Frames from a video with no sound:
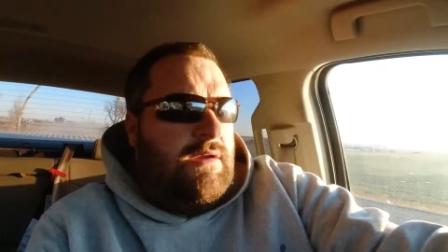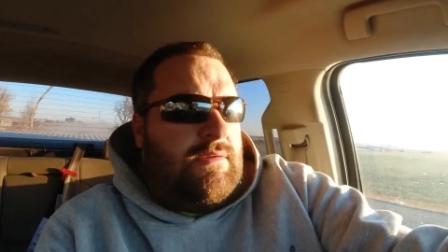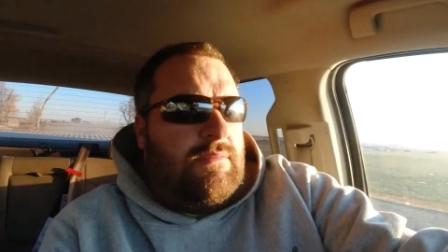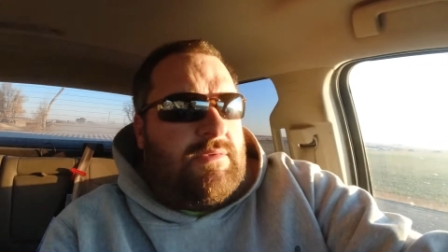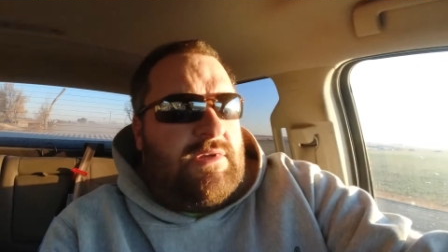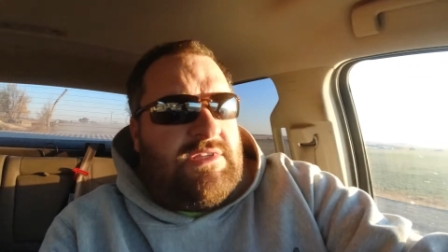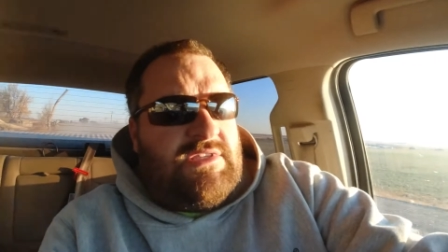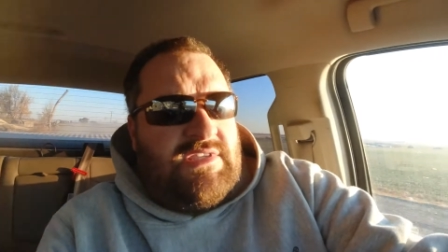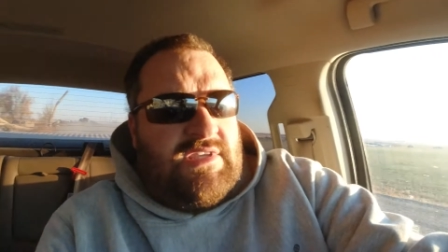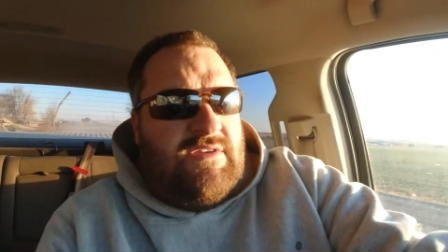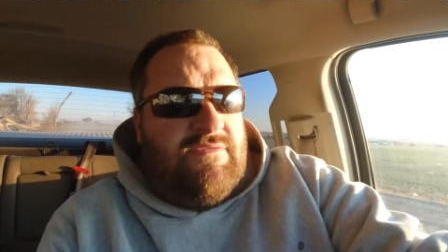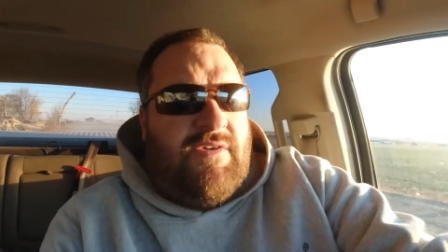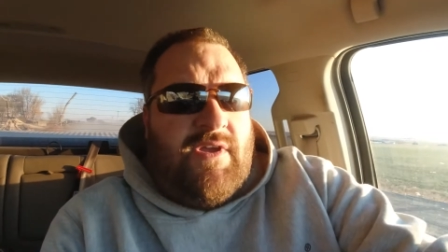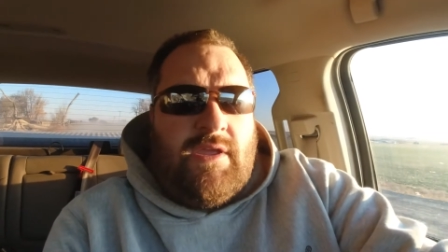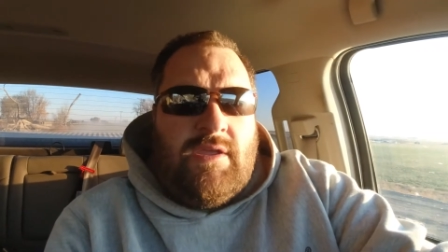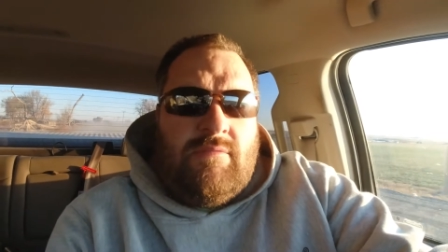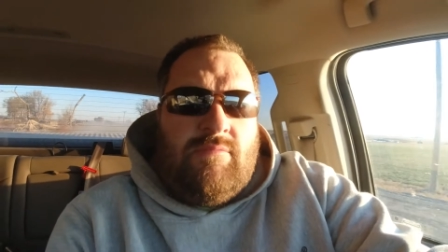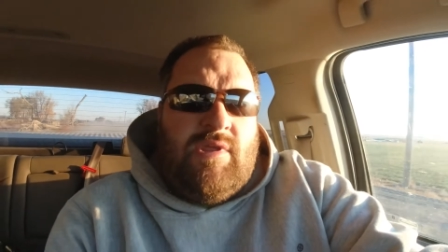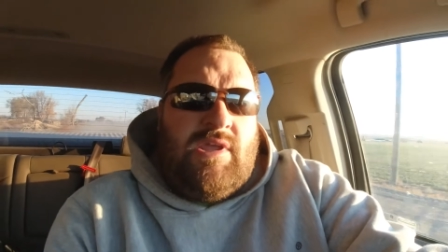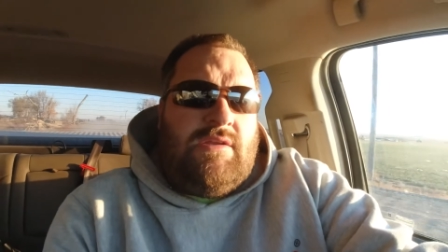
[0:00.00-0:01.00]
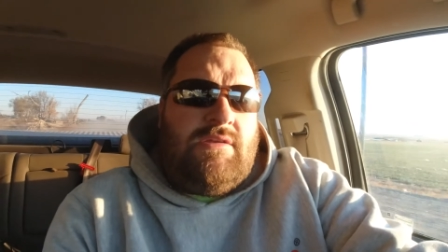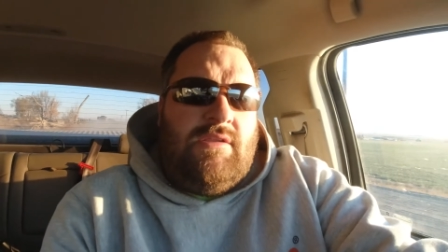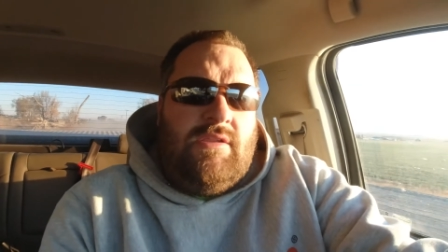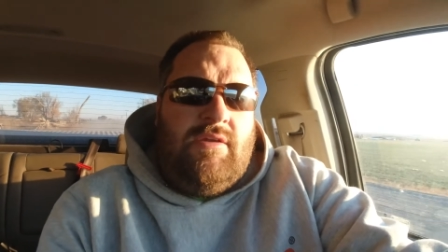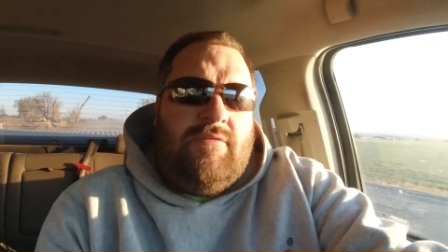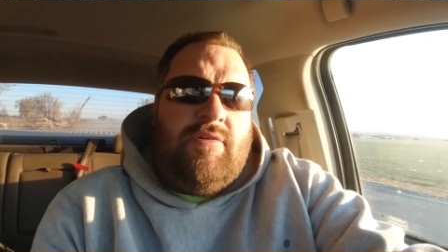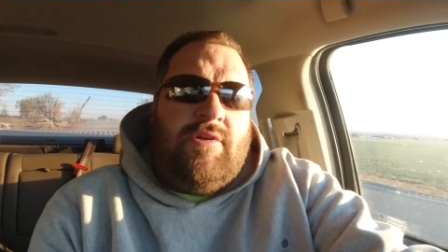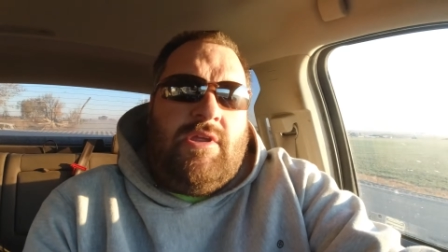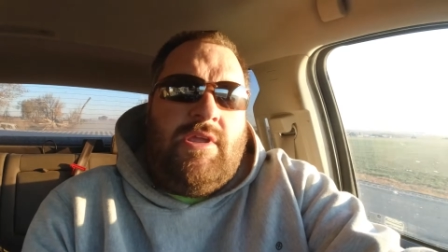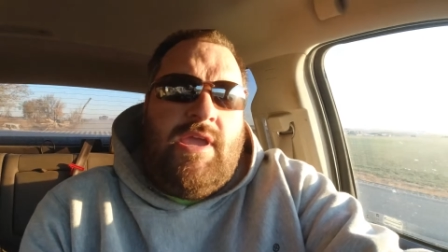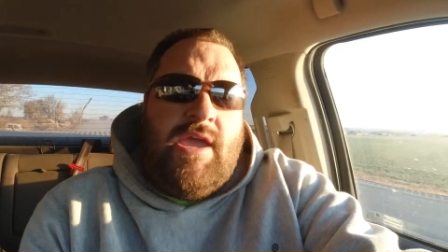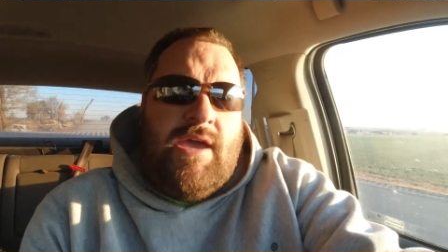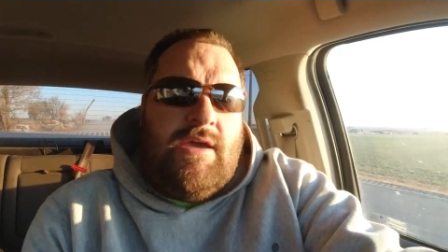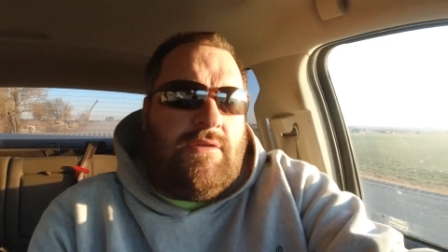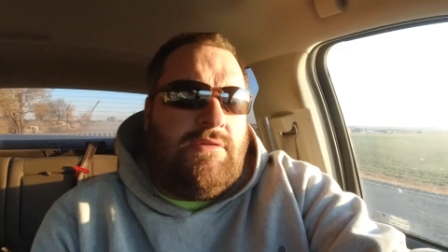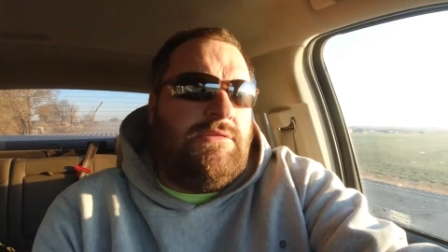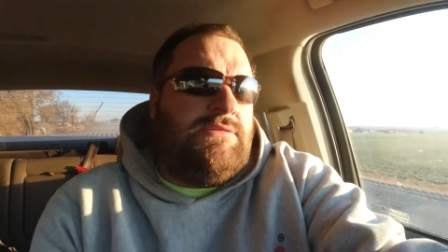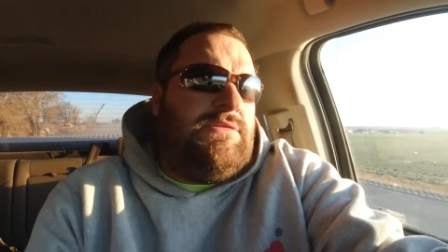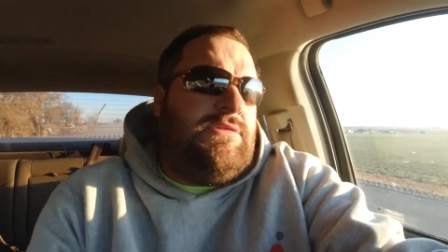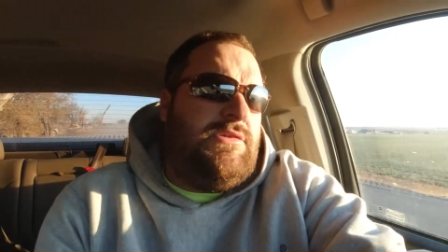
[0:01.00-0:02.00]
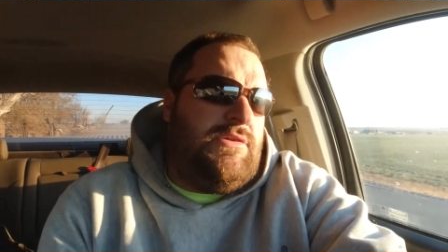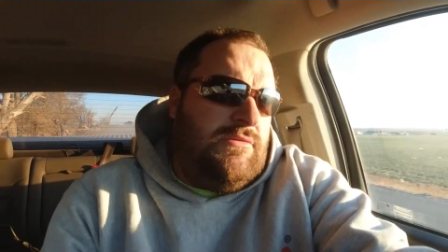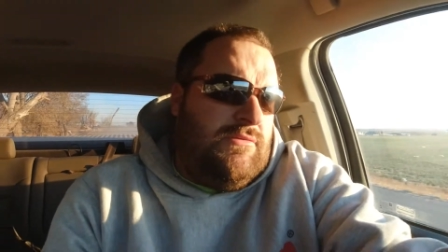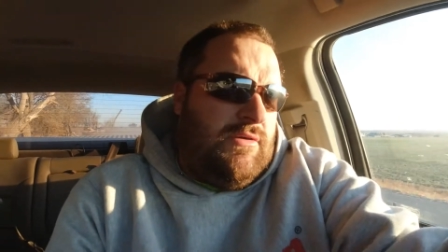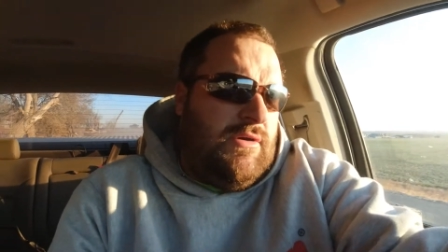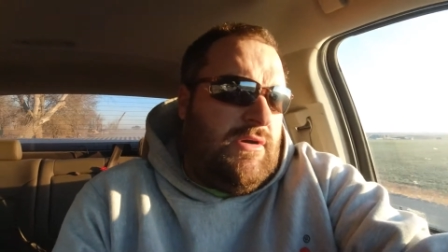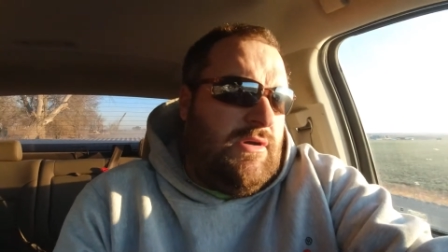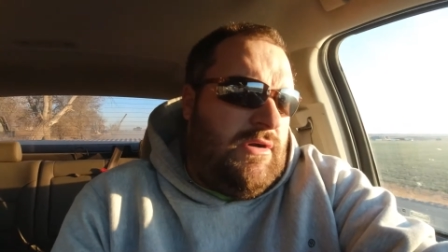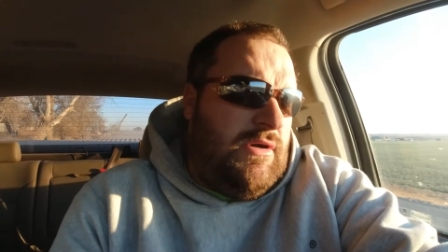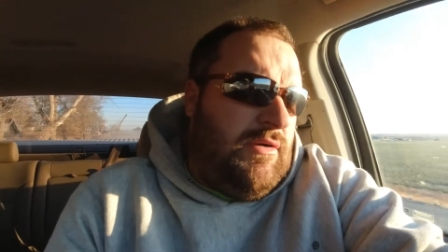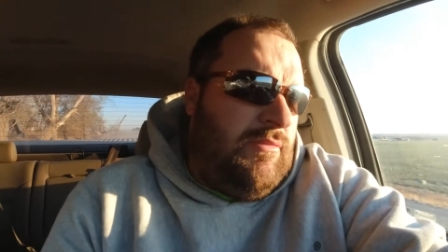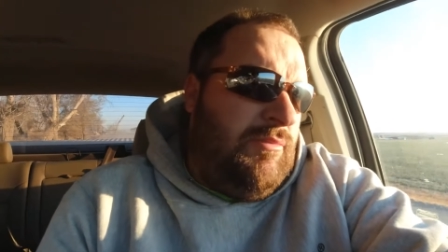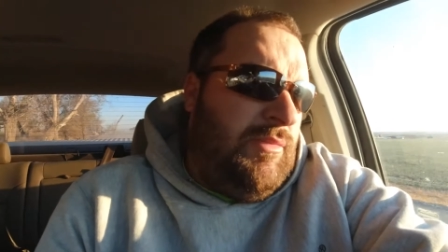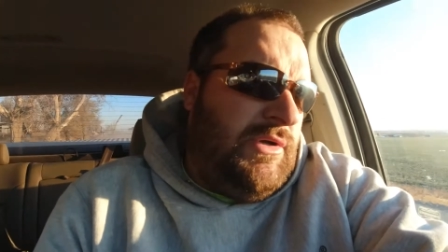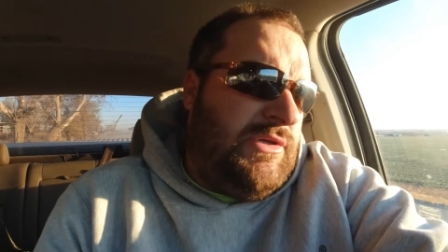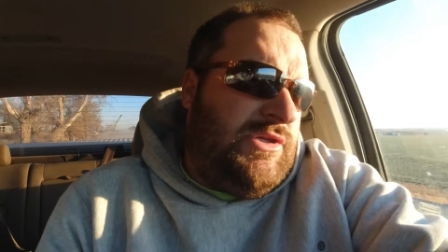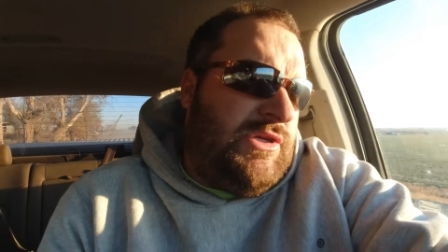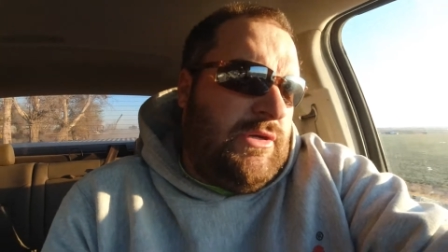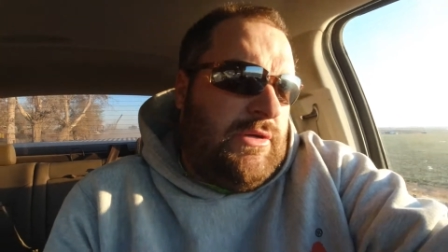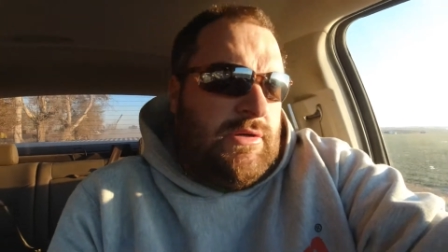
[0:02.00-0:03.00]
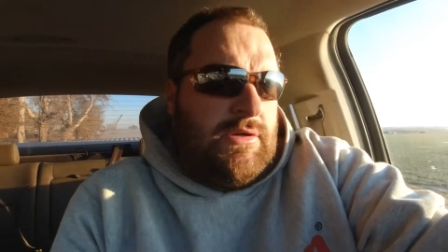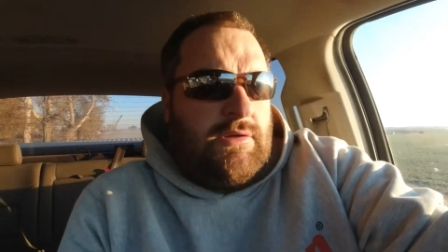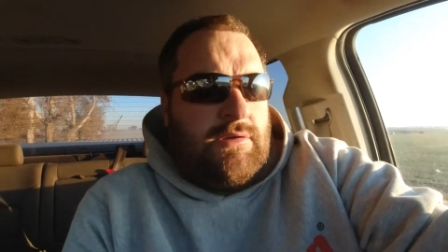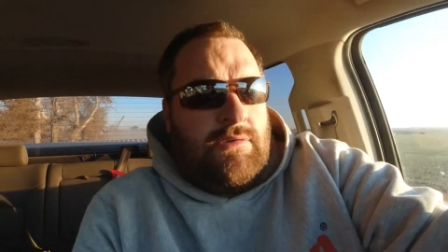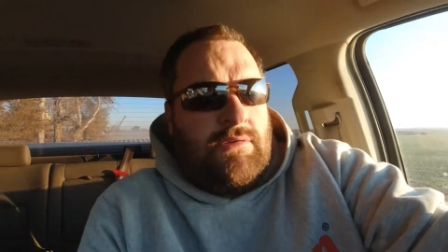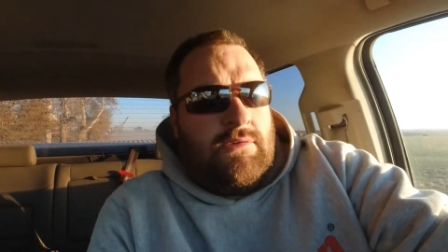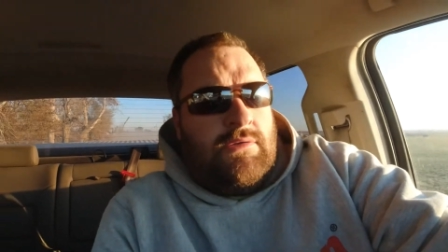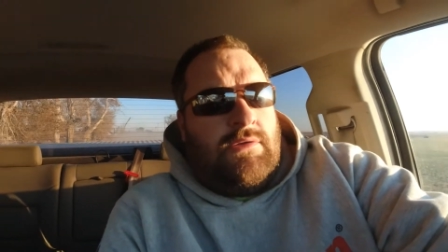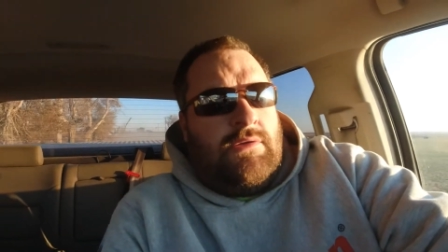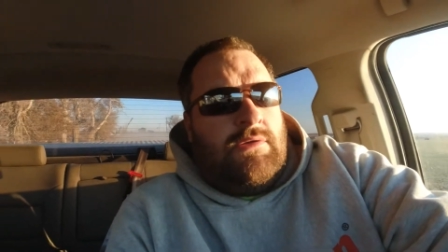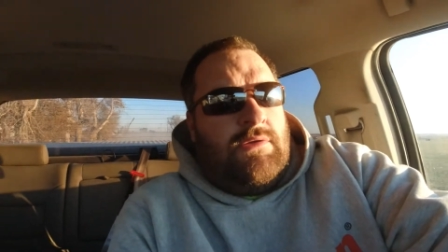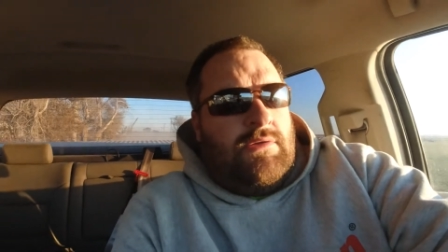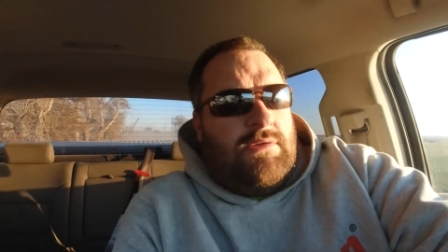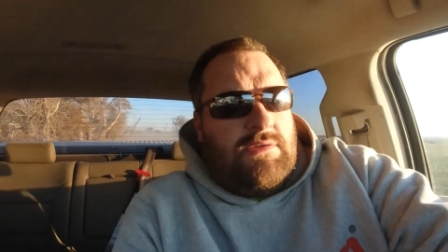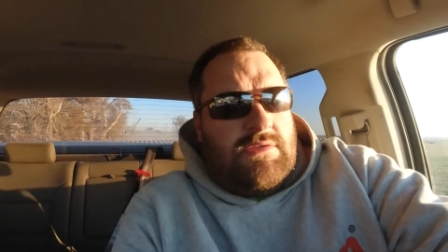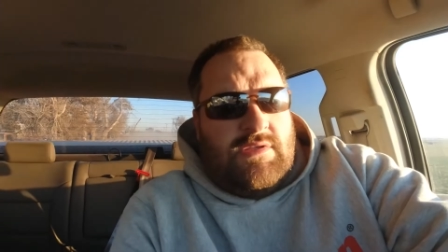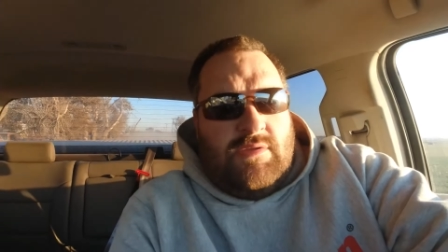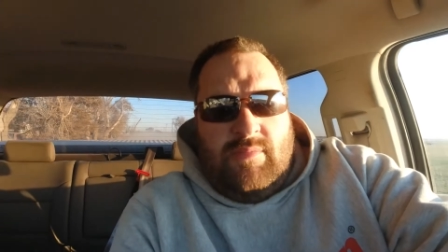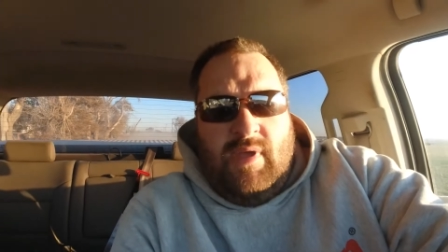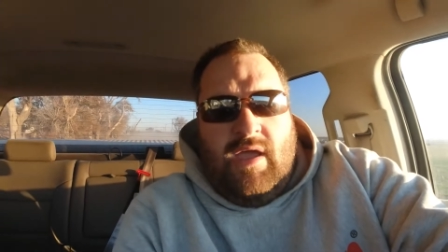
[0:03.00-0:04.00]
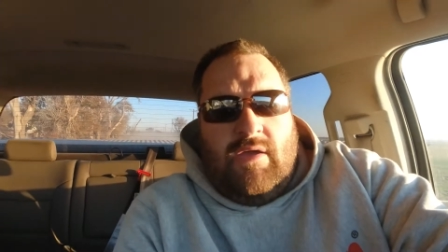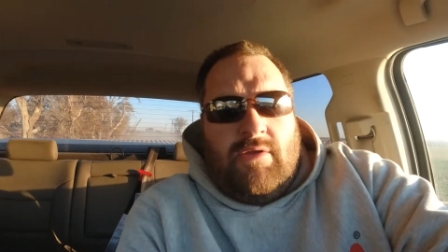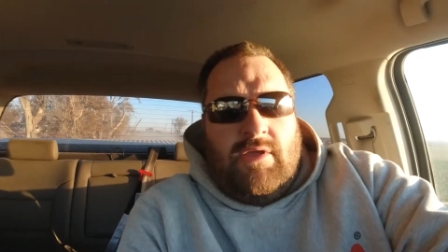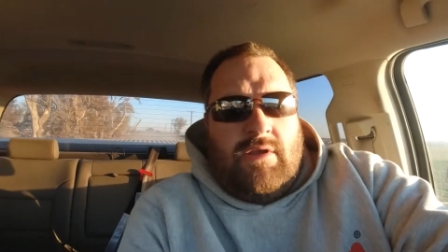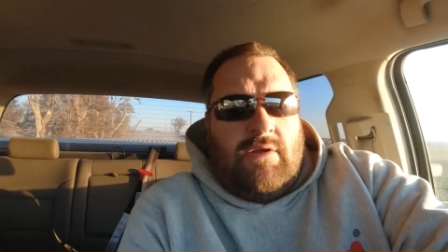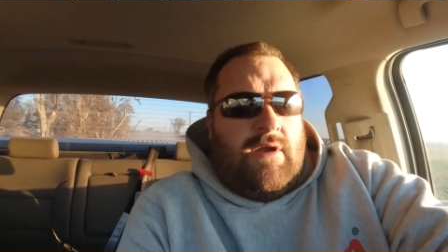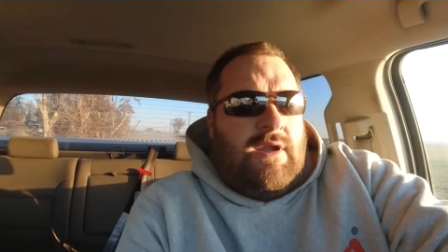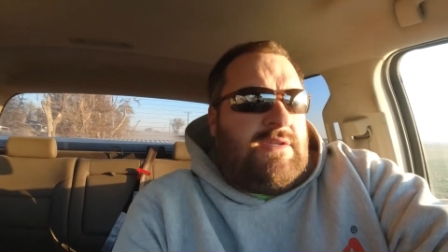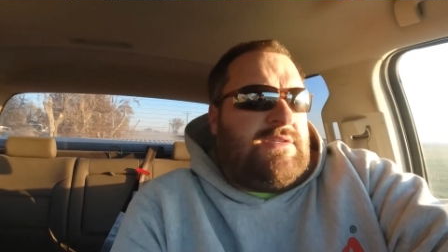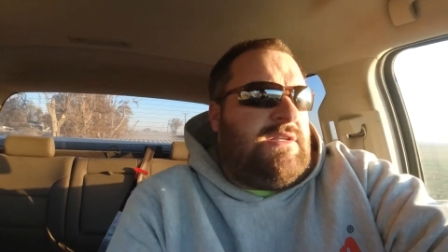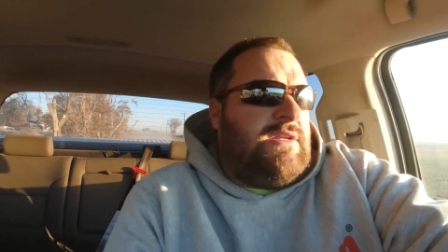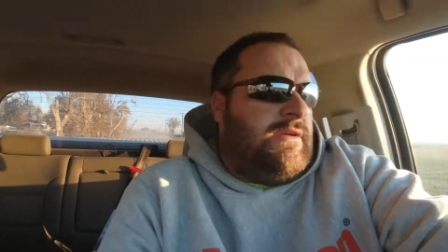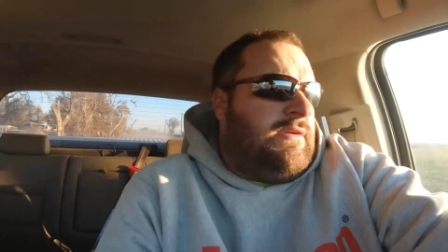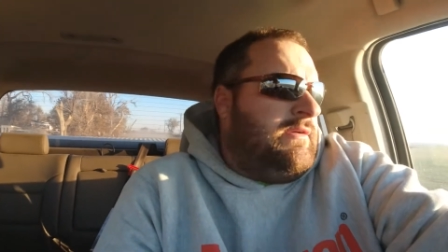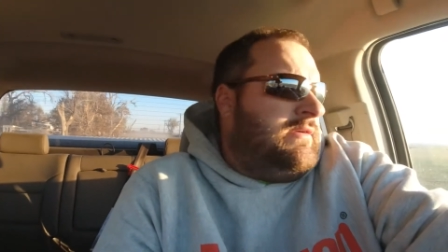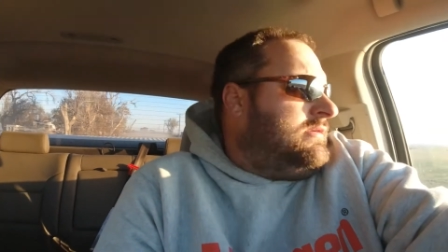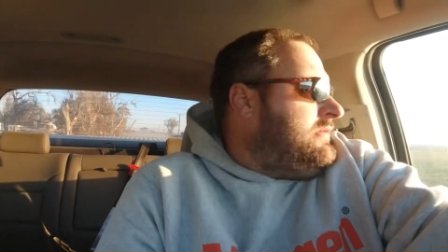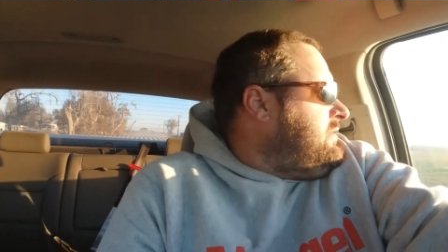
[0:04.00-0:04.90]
I'm gonna see if I can make delivering cattle to our butcher somehow interesting